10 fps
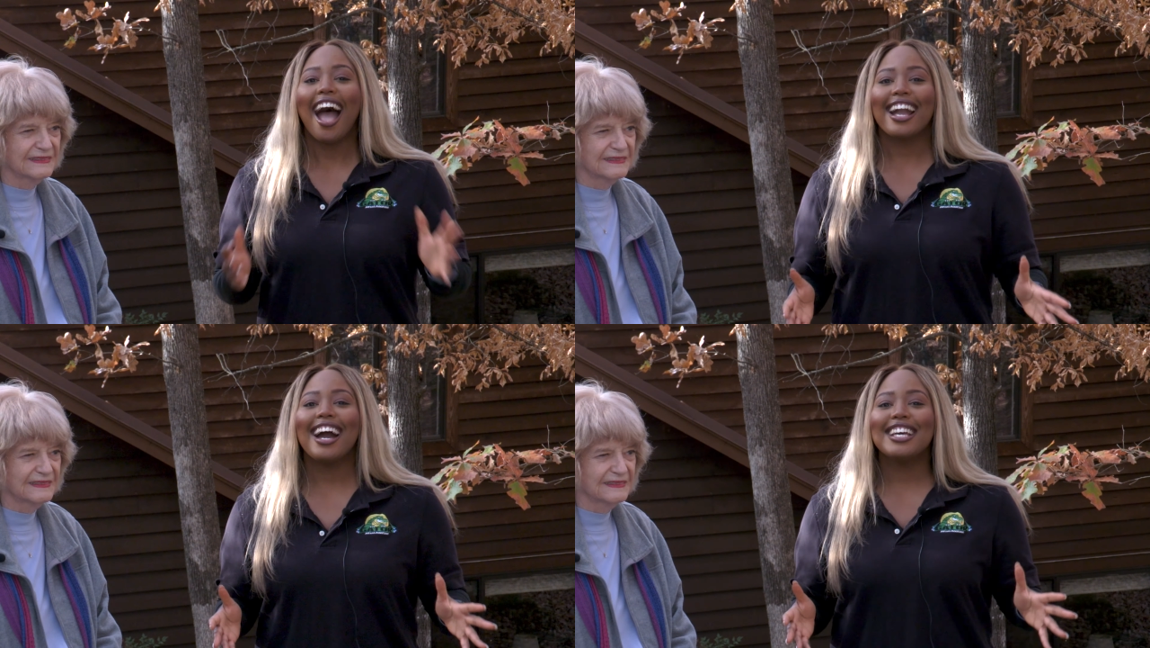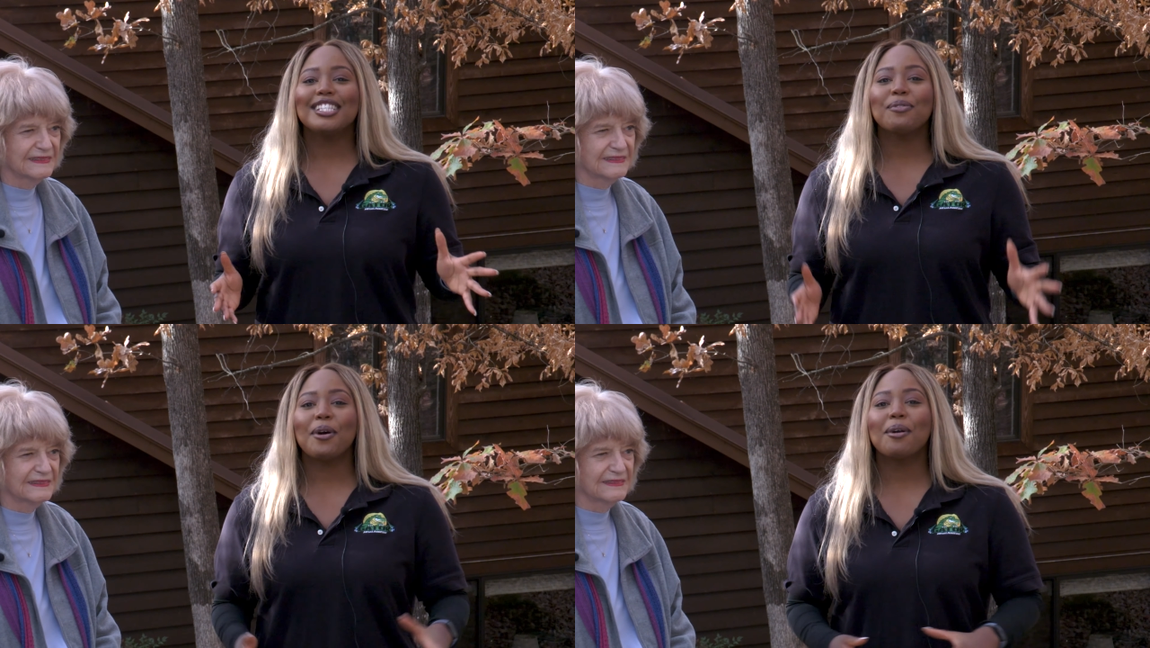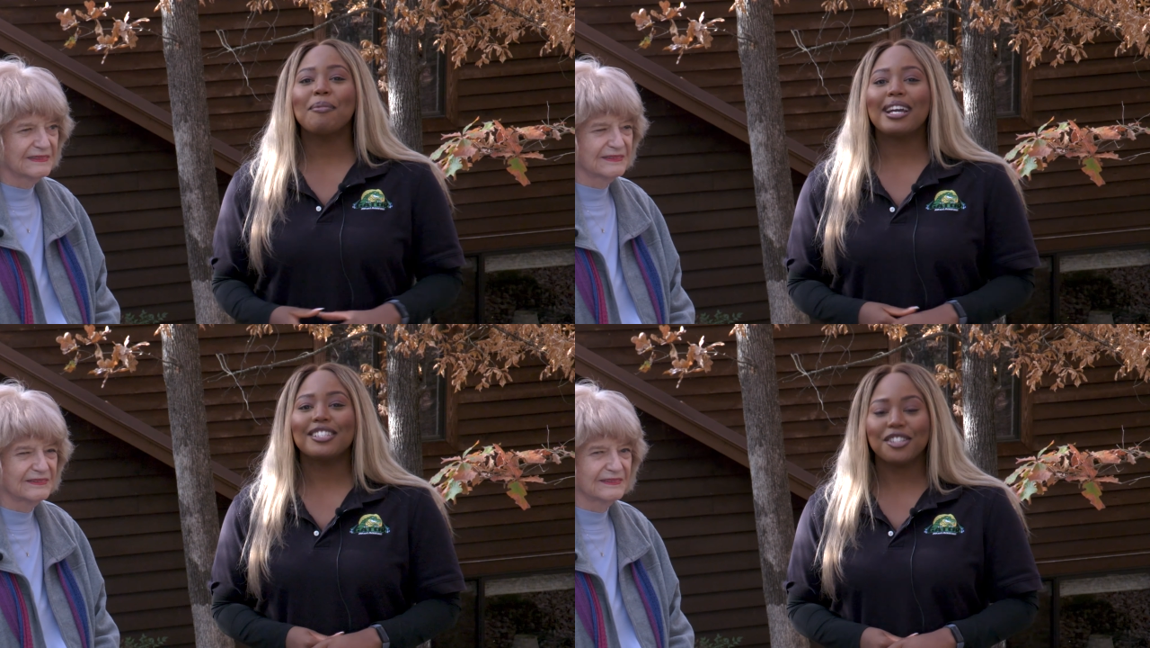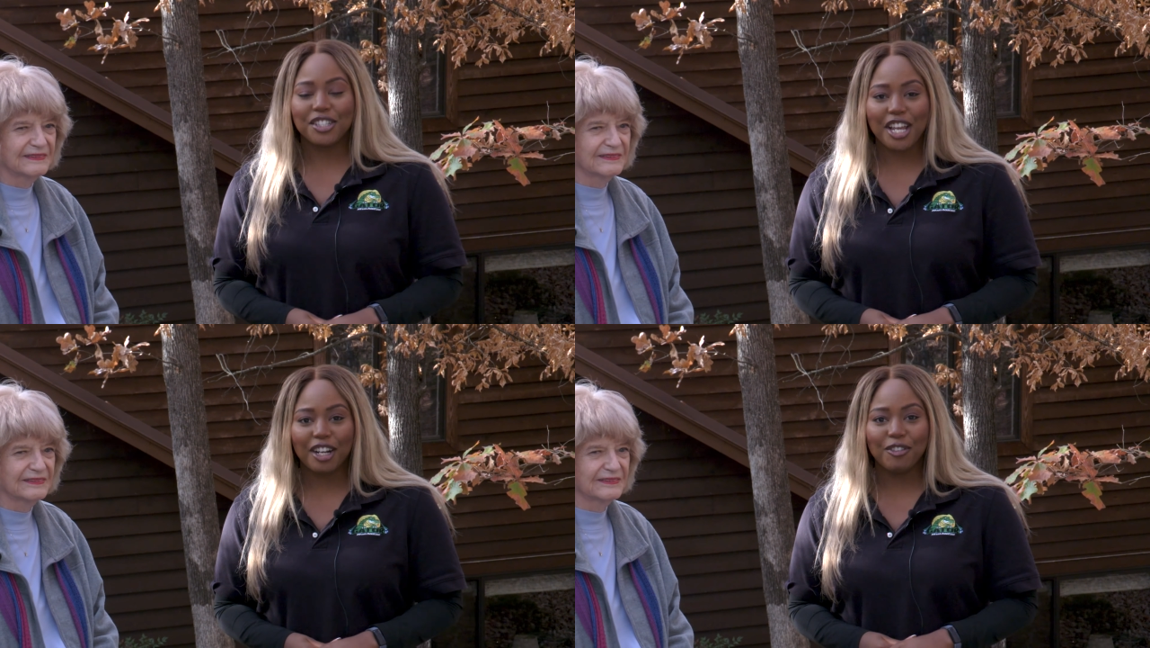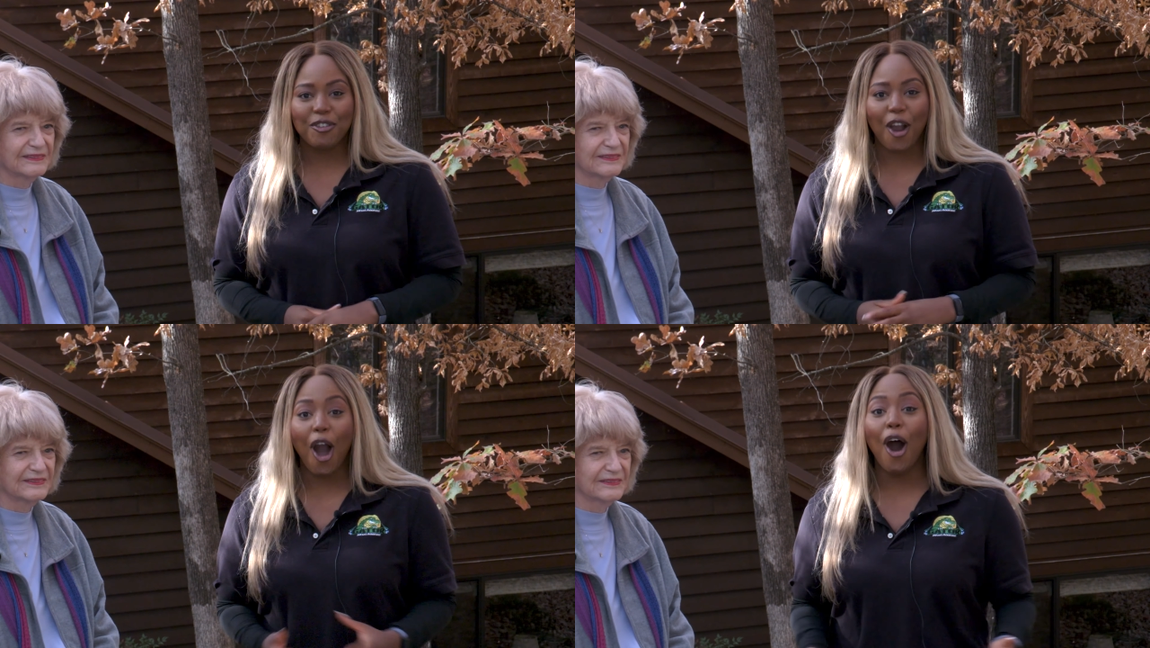Speaker 1: Hi guys, welcome back to the
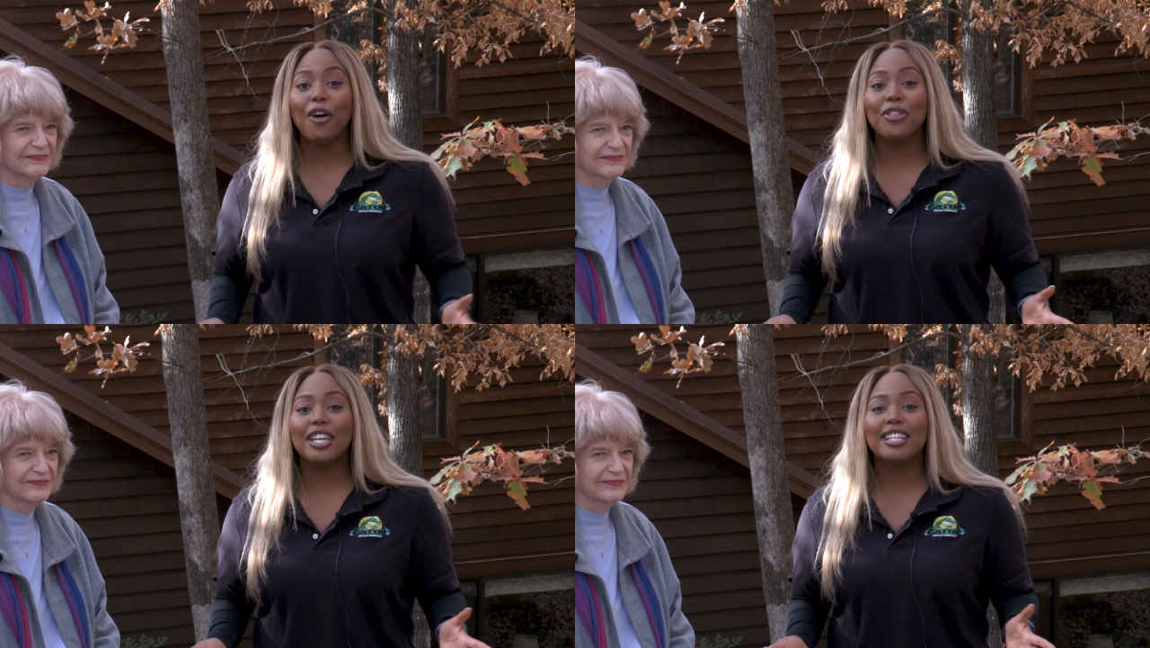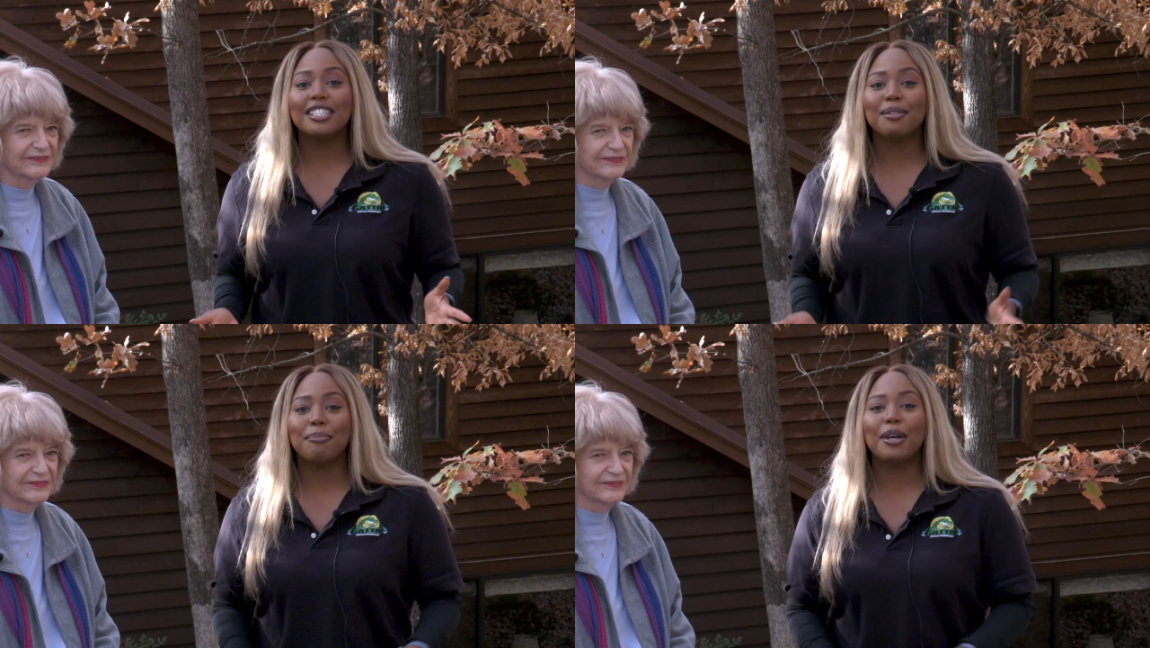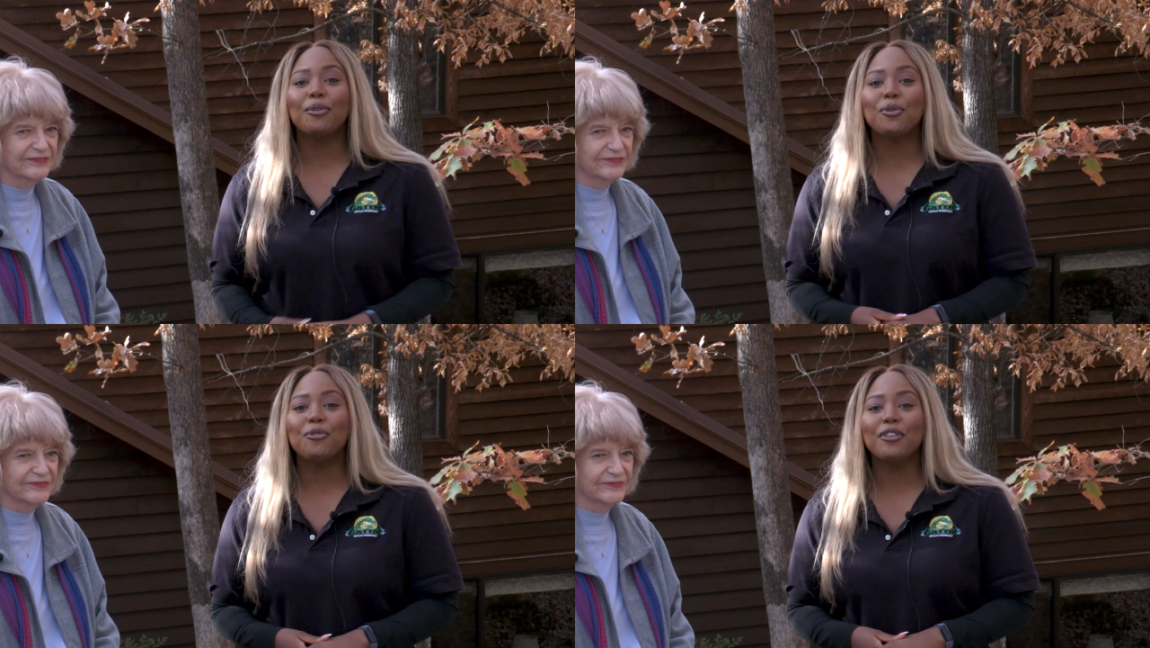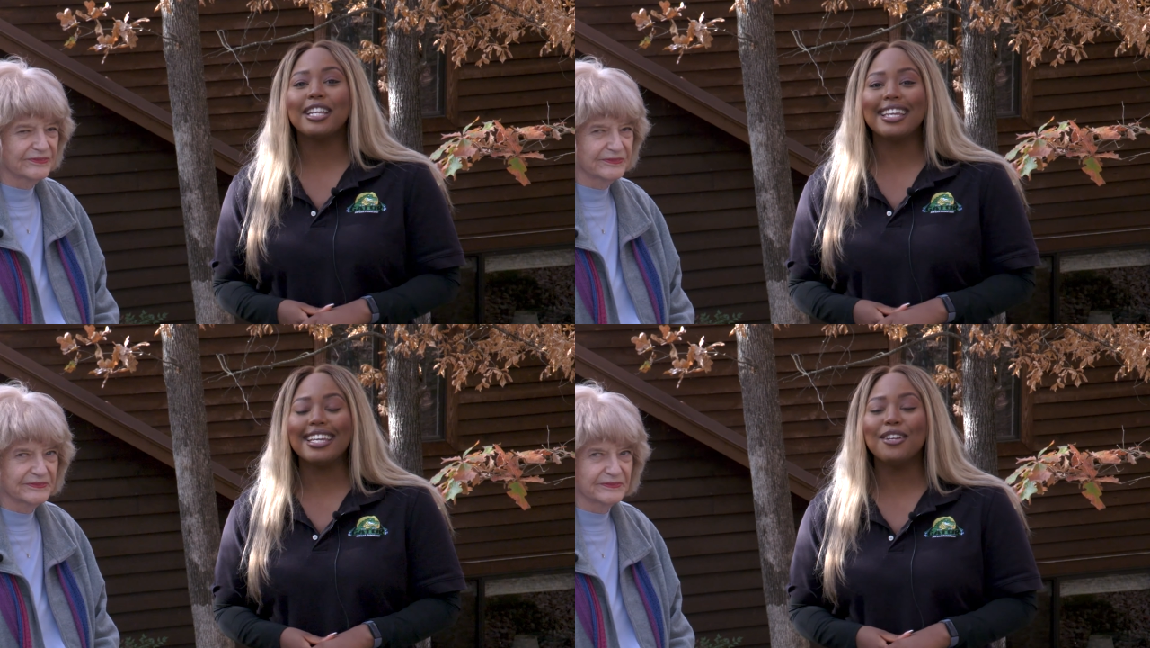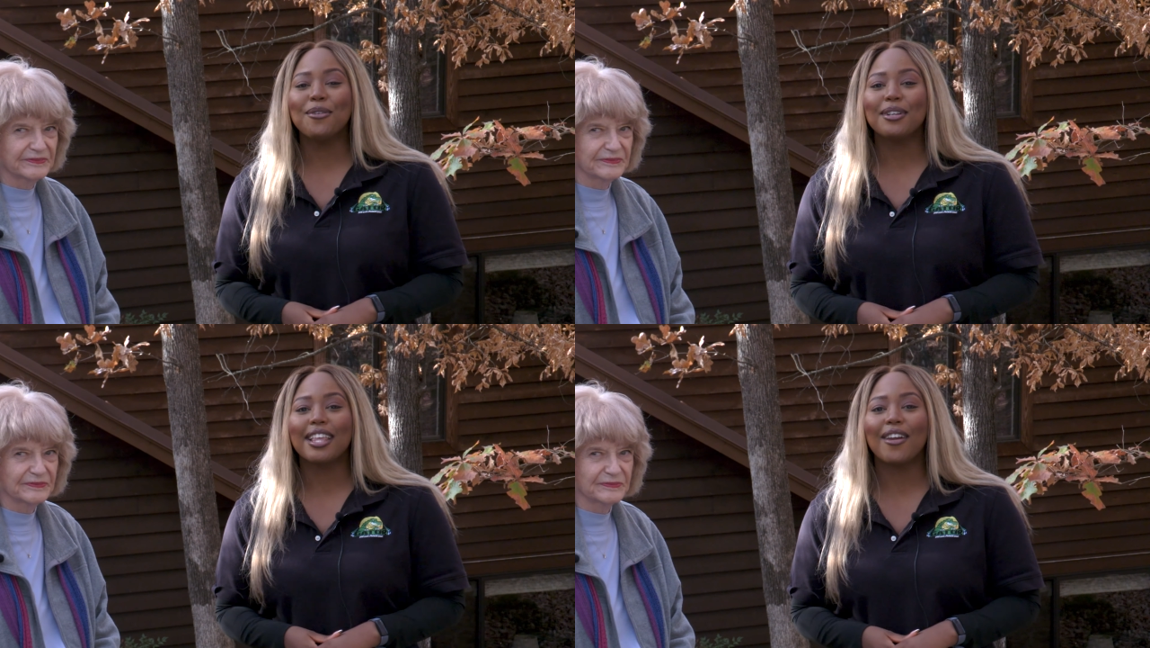channel for all things metal roofing
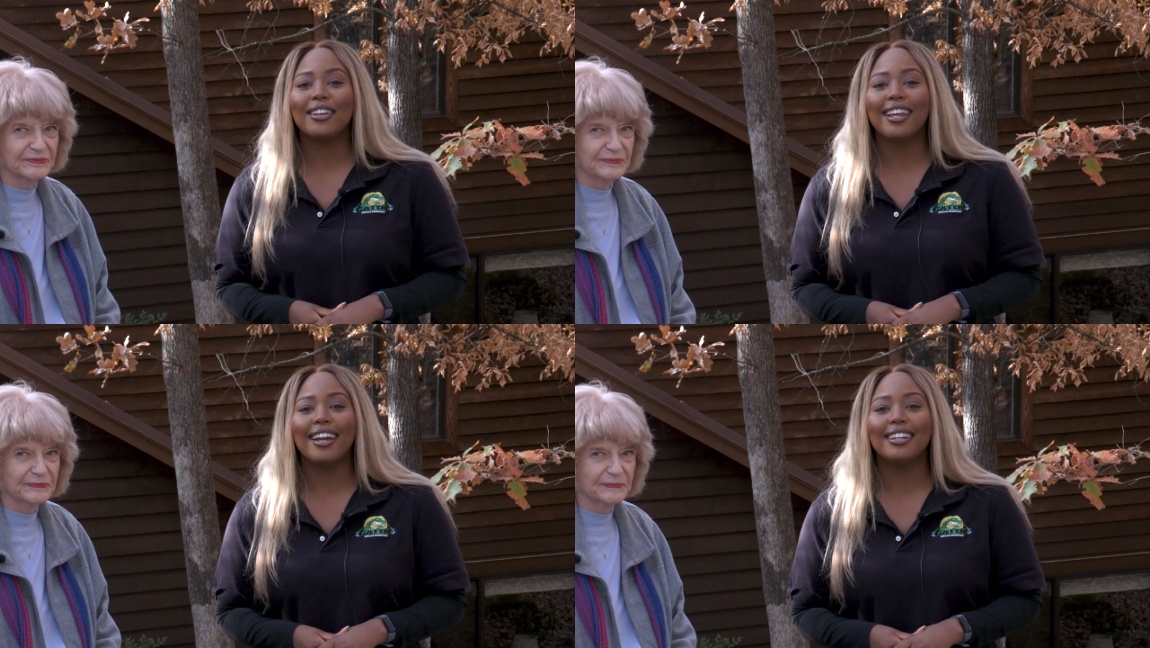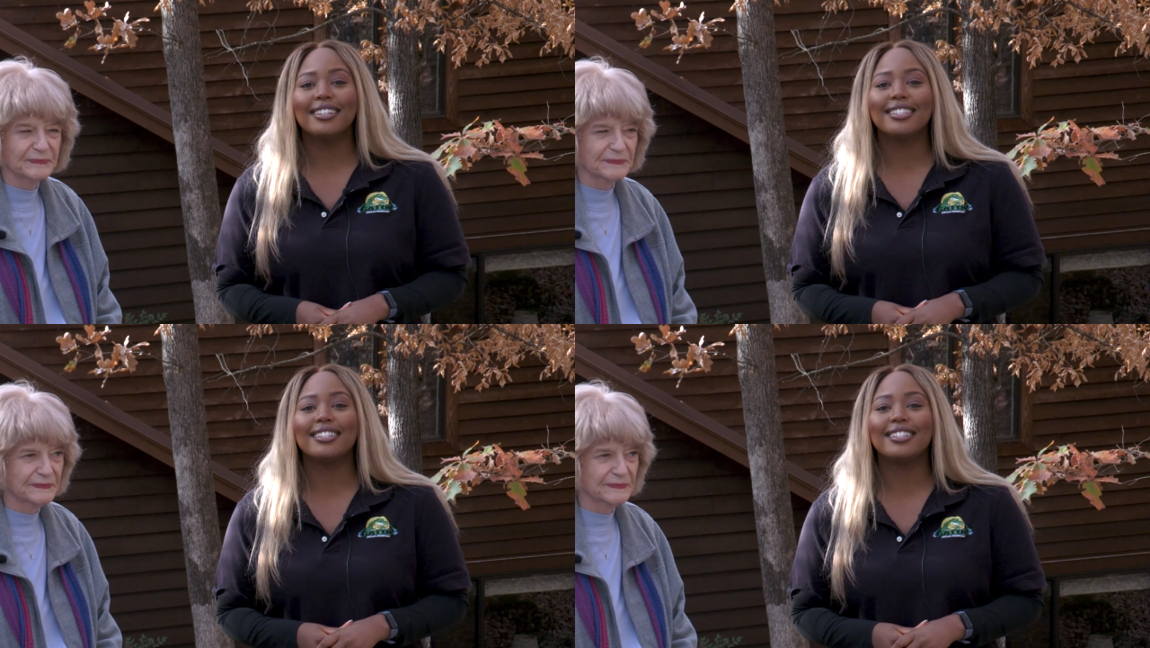in North Carolina.